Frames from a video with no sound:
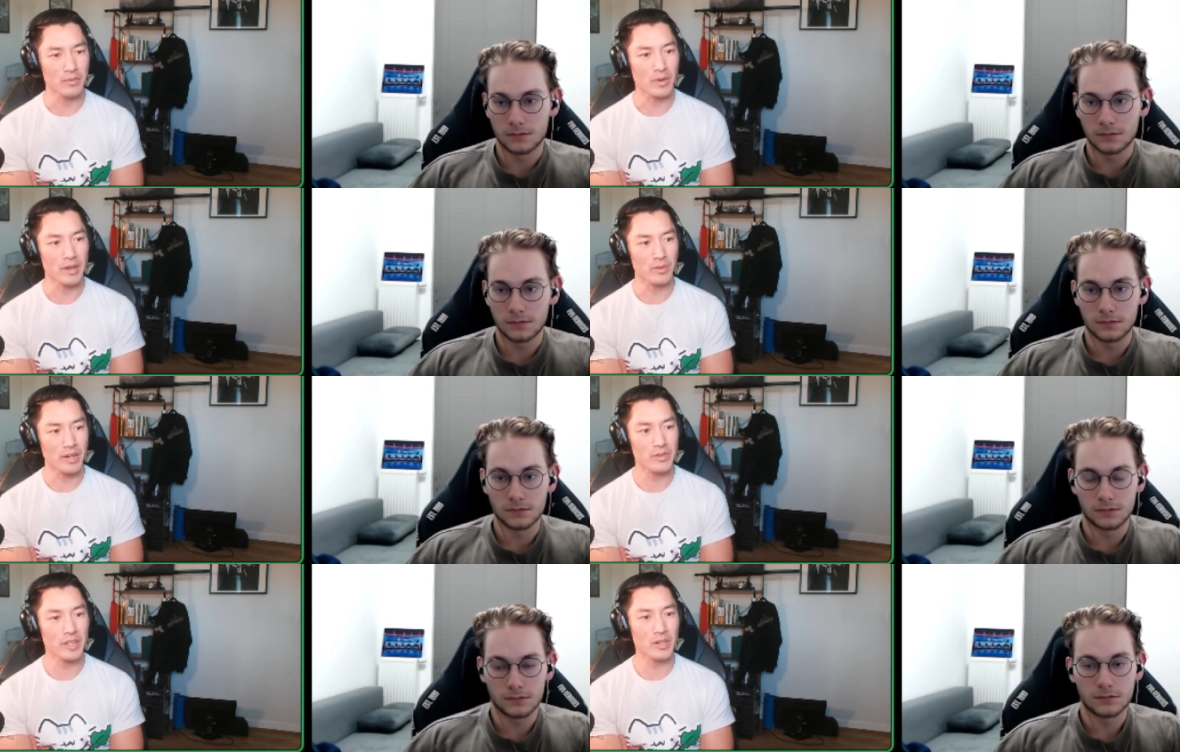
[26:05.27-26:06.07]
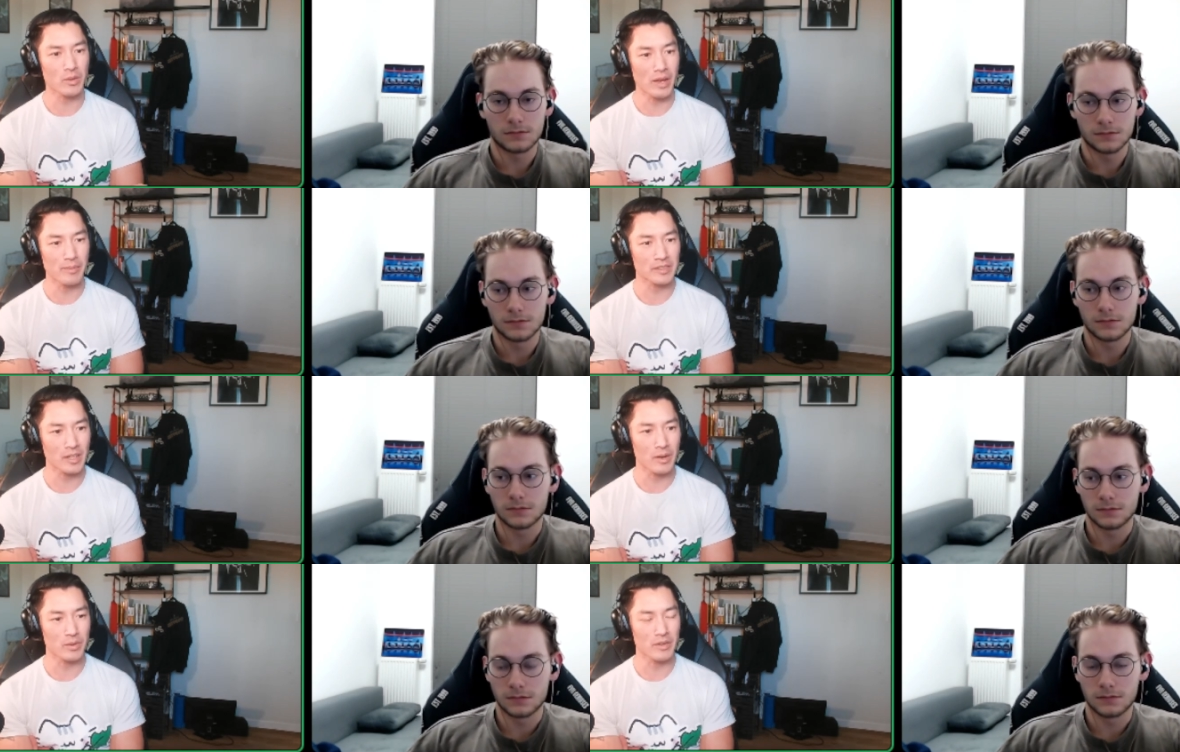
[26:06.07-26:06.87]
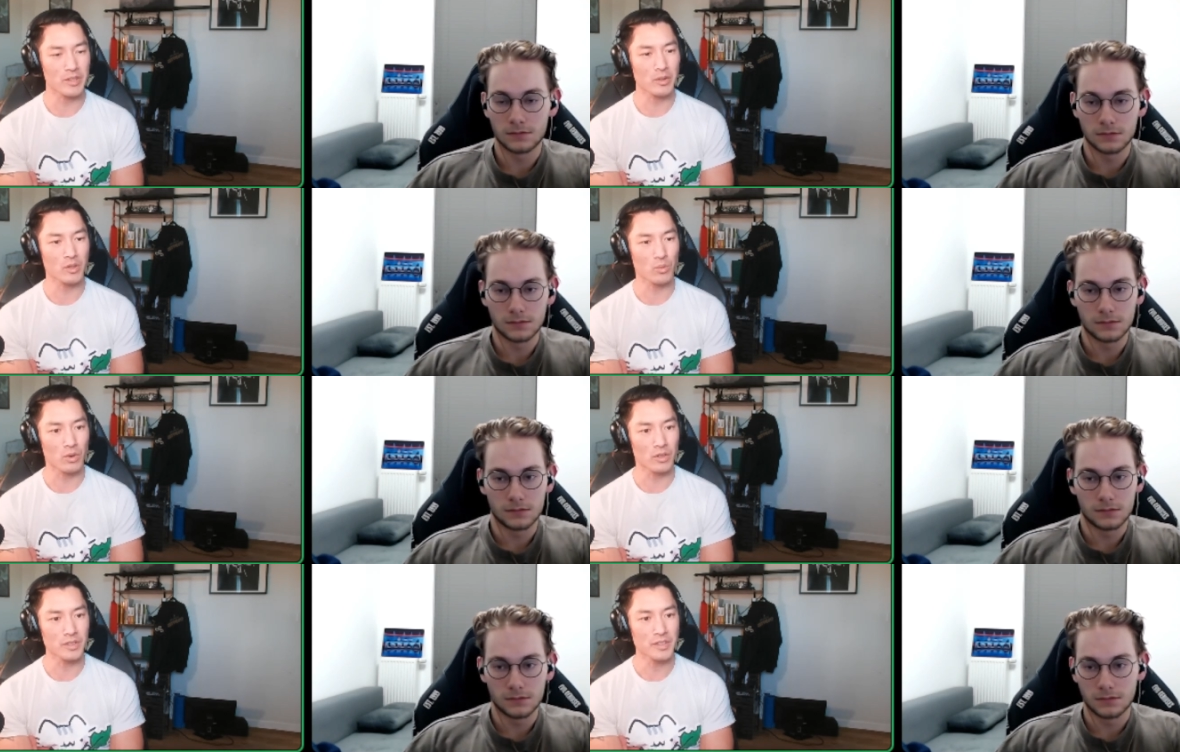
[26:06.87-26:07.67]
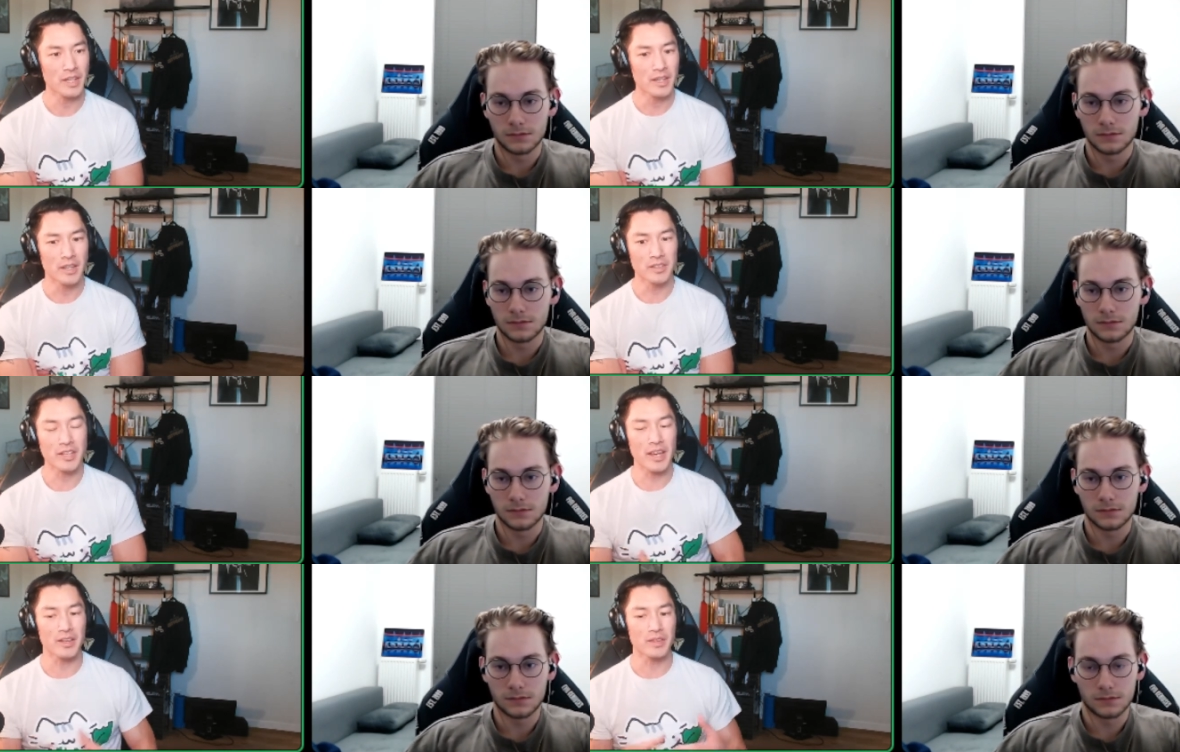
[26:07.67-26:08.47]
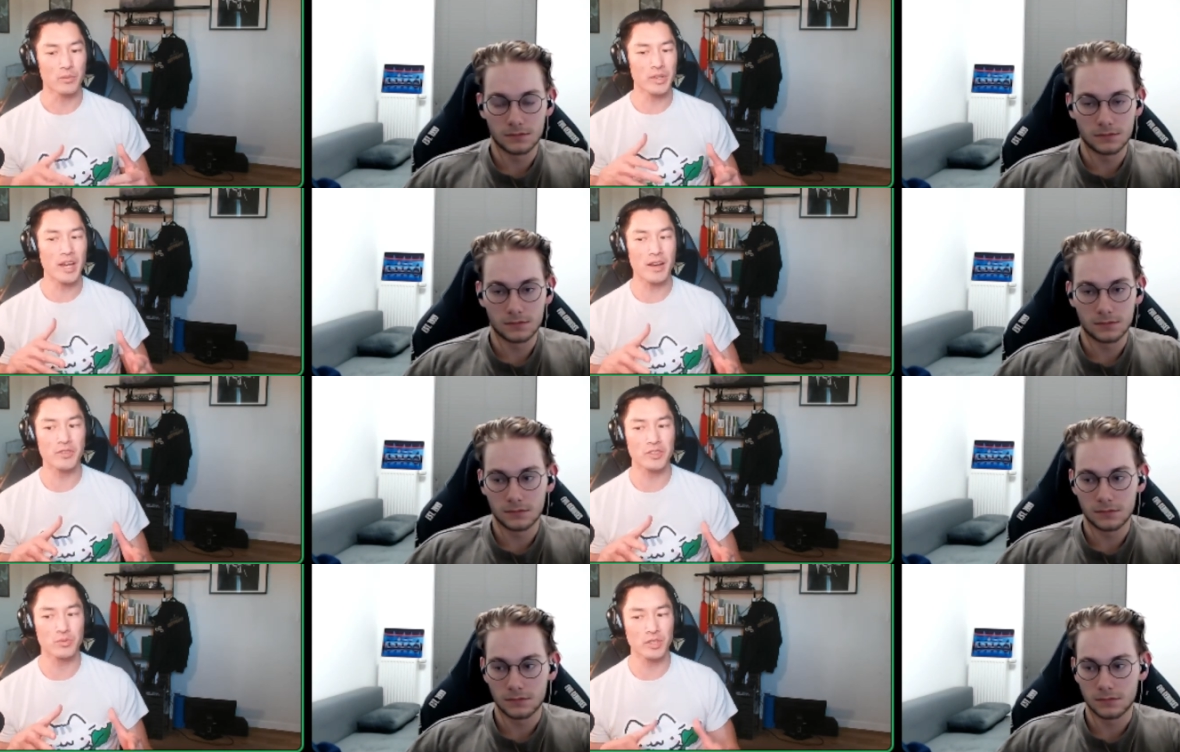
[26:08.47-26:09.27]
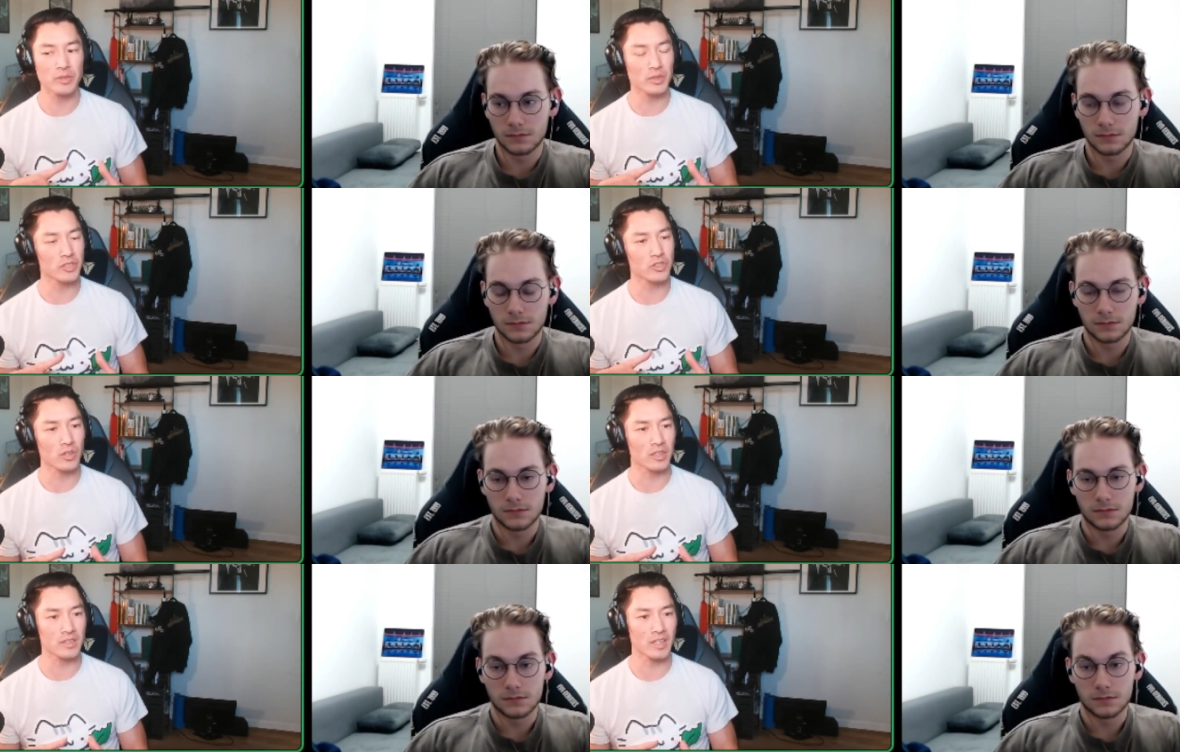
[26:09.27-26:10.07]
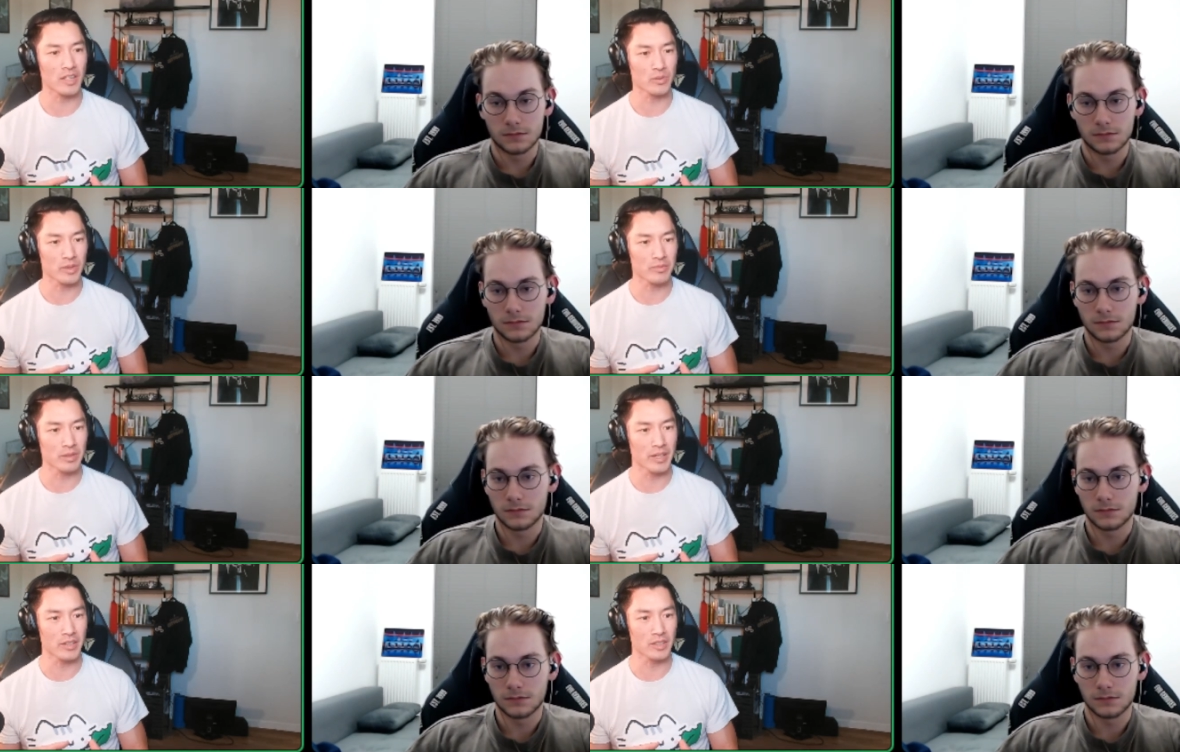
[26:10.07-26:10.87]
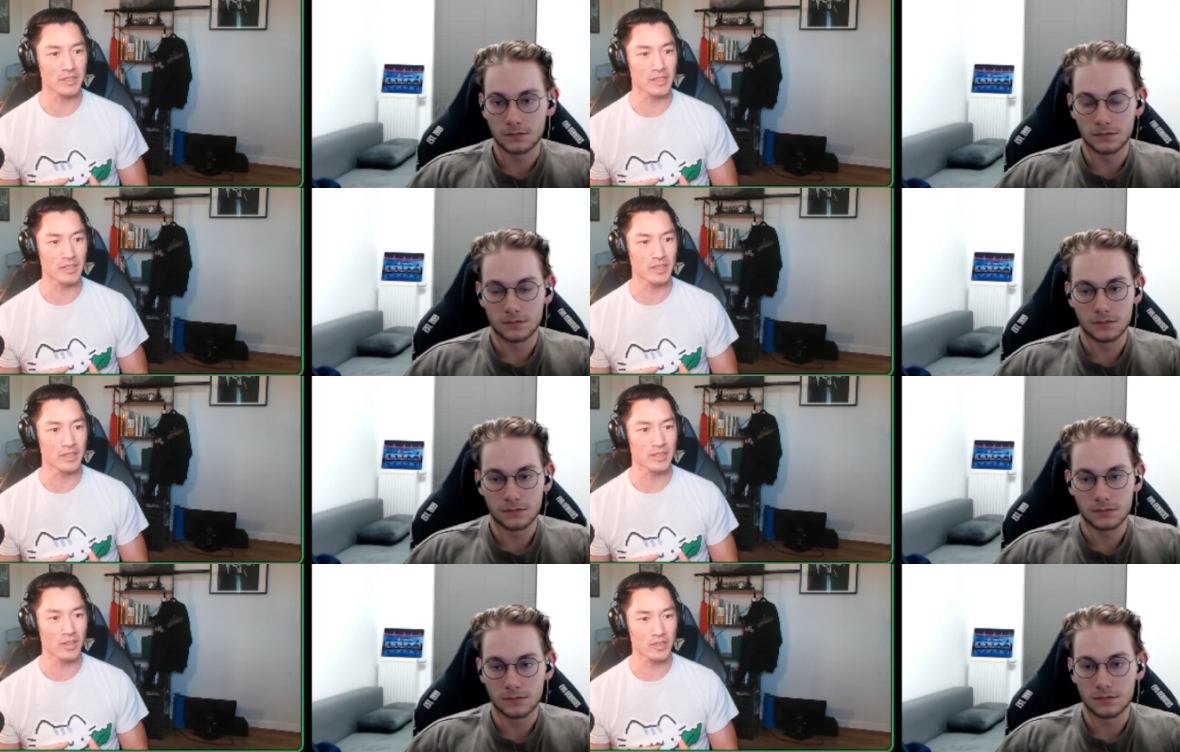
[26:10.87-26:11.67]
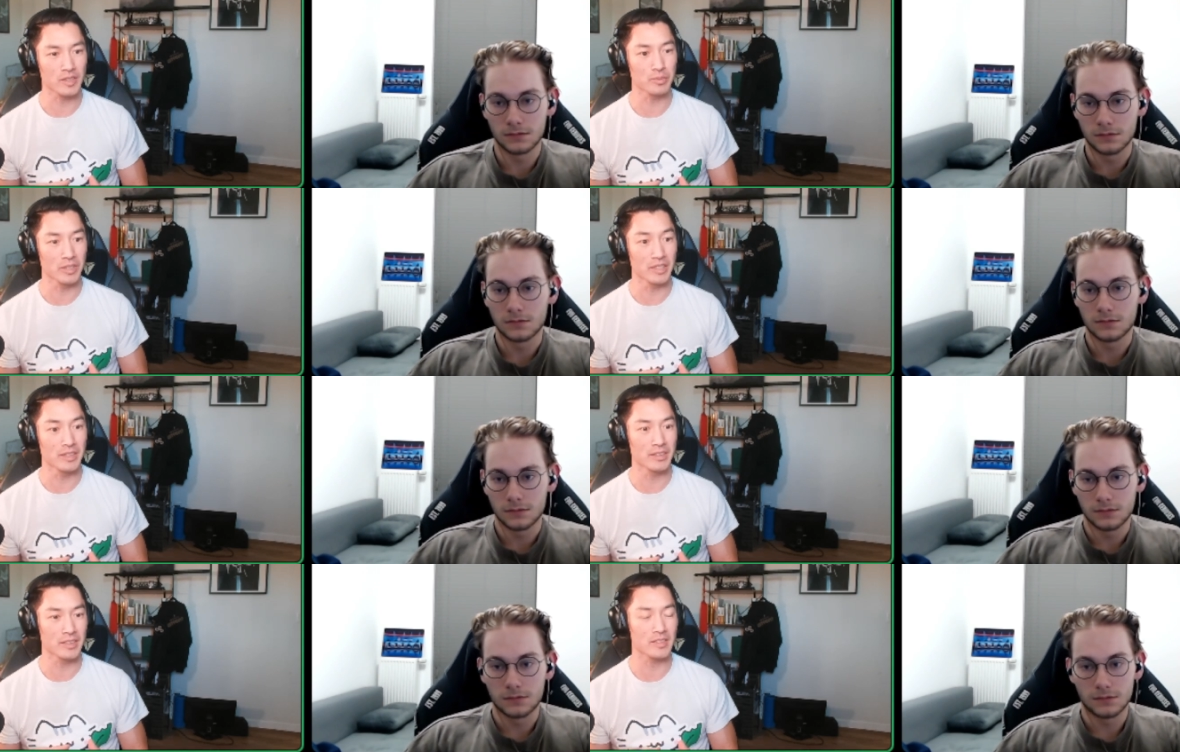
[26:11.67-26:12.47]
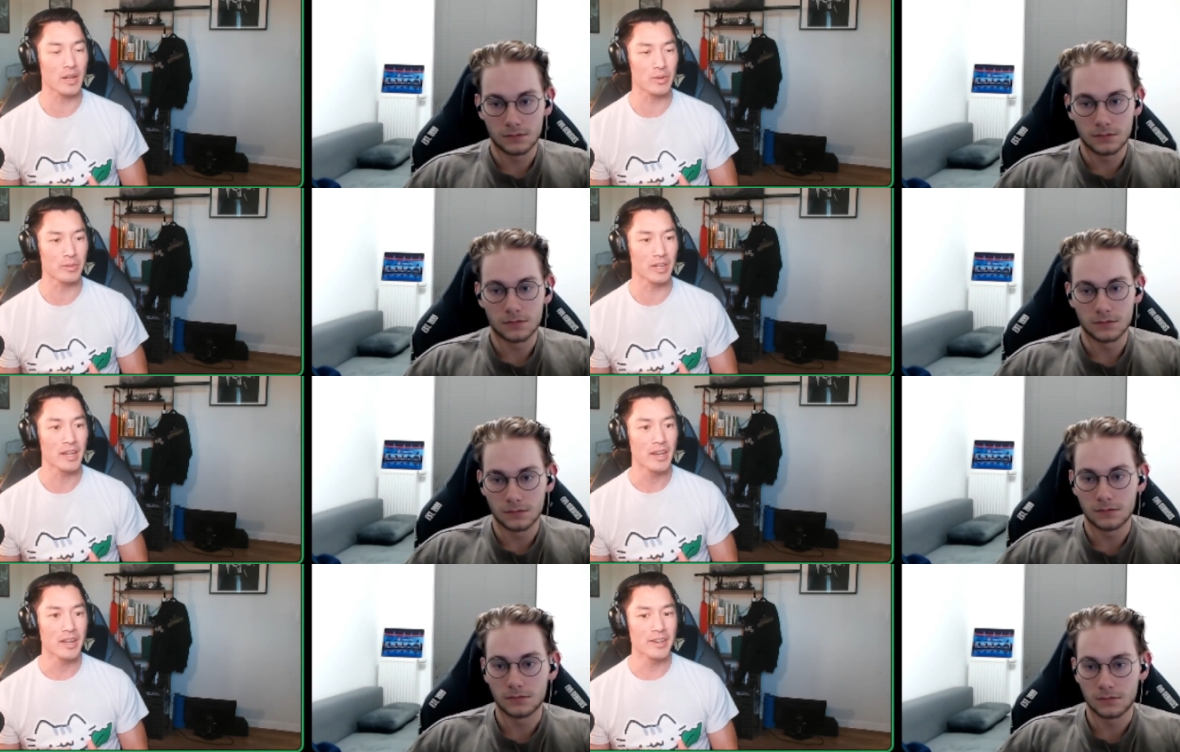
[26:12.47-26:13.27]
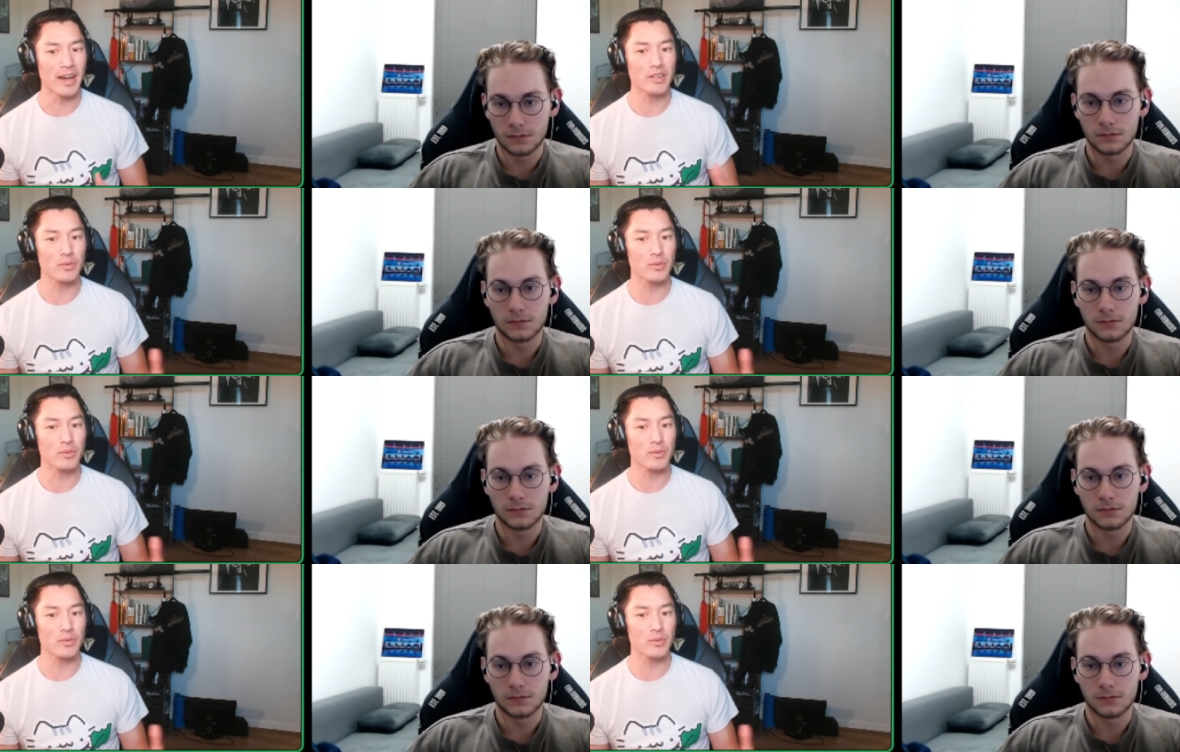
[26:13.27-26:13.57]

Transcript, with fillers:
Speaker 1: Right, whenever they go to MSI, whenever they go to Worlds, is hey, we have this really really strong style that we played all season, all split. This is how we play. Now that